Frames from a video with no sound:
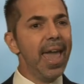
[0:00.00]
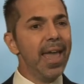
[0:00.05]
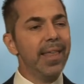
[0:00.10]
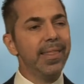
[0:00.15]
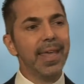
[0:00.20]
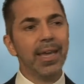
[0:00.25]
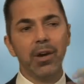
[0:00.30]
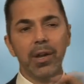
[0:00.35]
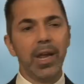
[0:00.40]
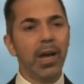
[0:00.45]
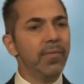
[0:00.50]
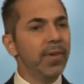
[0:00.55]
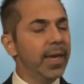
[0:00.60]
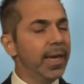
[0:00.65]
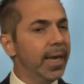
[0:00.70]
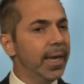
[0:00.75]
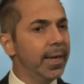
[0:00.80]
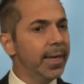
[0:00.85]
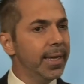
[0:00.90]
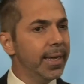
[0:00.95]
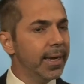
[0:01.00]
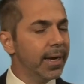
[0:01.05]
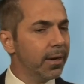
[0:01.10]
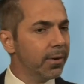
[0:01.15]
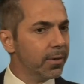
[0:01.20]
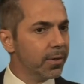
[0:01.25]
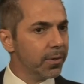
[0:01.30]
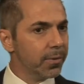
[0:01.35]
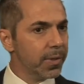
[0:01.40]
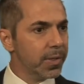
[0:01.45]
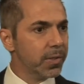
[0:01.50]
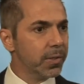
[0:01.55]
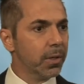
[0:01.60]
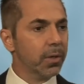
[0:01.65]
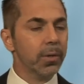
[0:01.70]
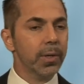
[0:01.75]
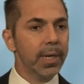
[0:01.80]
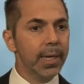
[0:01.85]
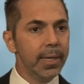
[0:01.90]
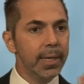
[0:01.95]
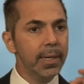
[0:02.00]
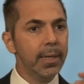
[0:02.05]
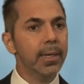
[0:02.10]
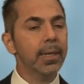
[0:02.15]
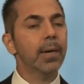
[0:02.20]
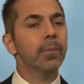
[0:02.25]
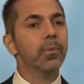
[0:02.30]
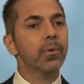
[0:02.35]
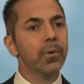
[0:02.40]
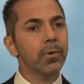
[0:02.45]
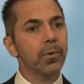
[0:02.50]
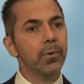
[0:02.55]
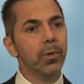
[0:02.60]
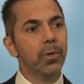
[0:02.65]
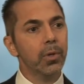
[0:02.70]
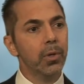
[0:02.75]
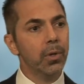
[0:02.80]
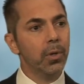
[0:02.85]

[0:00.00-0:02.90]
They could have any characteristic or any number